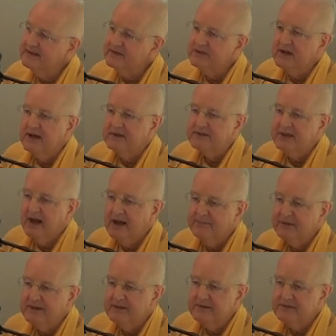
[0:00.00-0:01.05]
at Johns
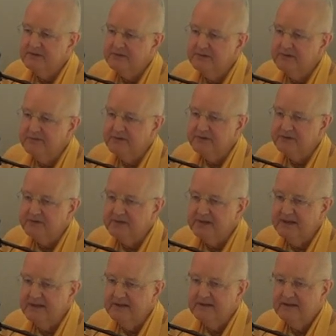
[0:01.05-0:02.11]
Hopkins
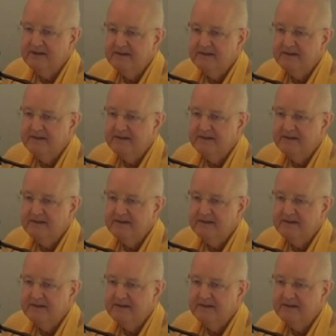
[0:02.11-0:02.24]
University